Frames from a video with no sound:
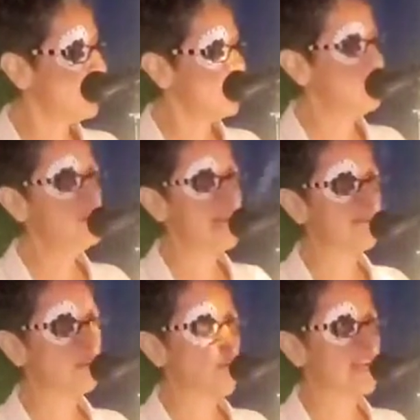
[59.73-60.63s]
never
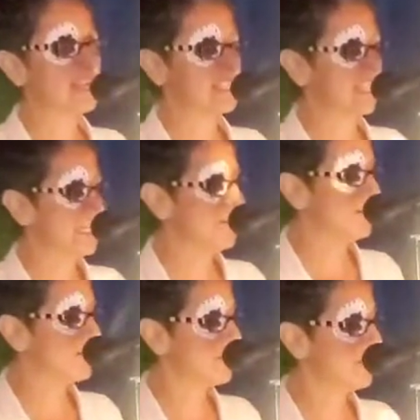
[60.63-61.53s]
wanted to leave.
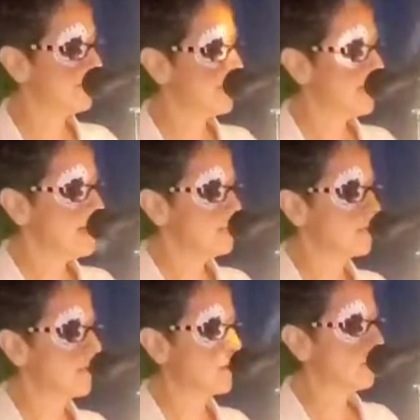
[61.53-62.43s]
The
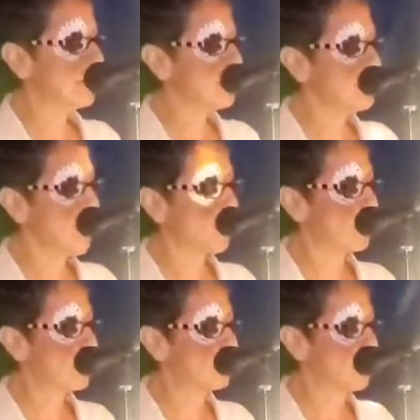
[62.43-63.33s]
early morning
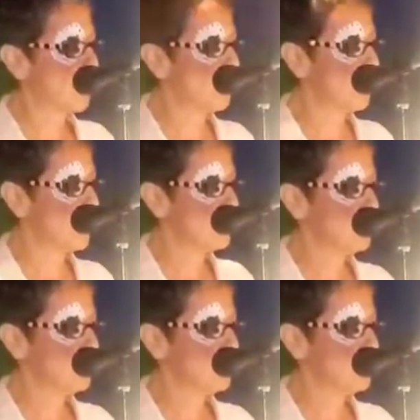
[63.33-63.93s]
aroma used